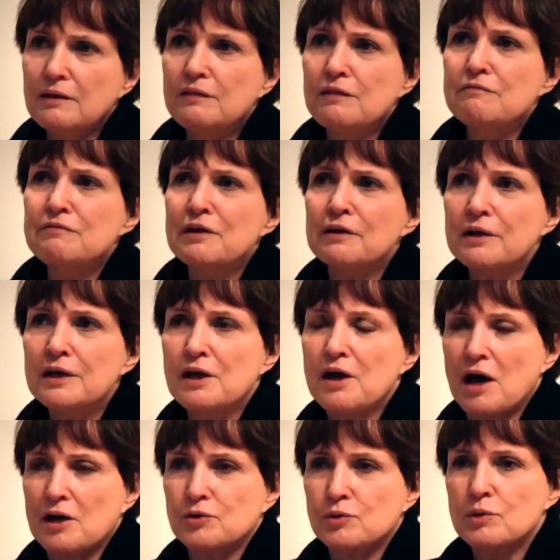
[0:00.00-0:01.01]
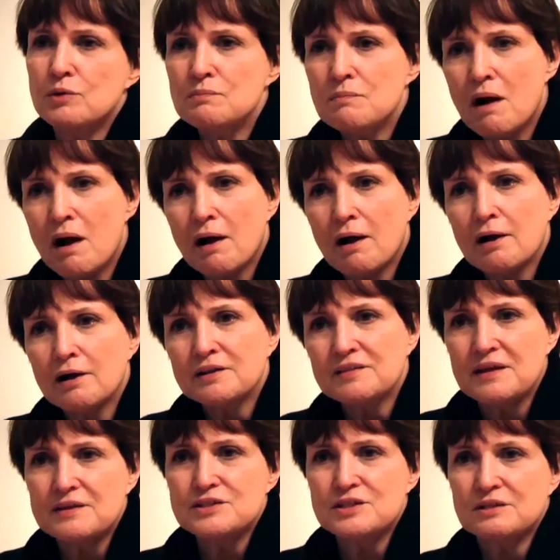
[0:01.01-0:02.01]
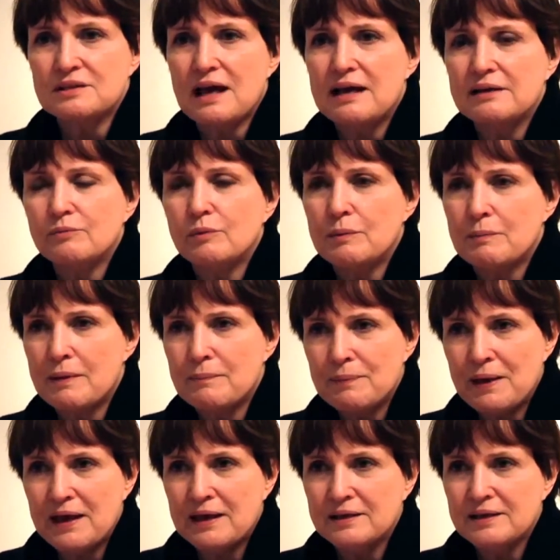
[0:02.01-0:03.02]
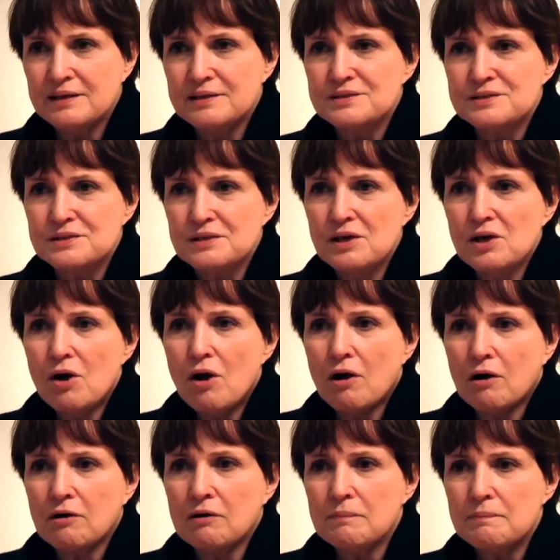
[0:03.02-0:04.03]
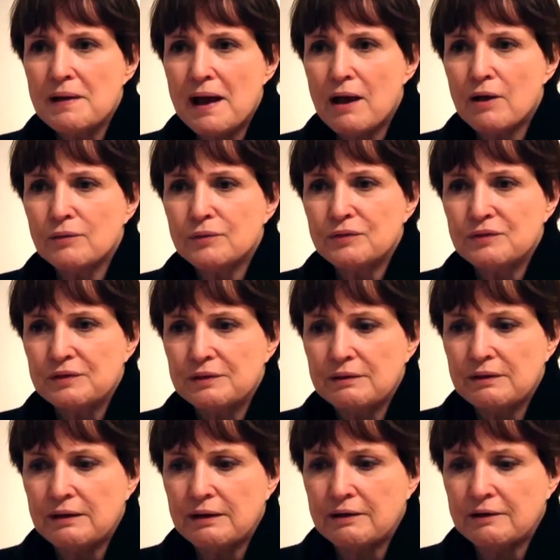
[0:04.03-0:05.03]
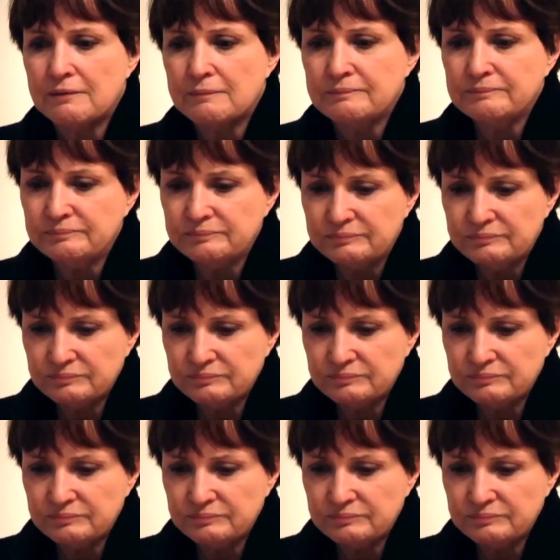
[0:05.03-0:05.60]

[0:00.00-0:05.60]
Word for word: the very guttural mark. That's kind of what my paintings are about. The um,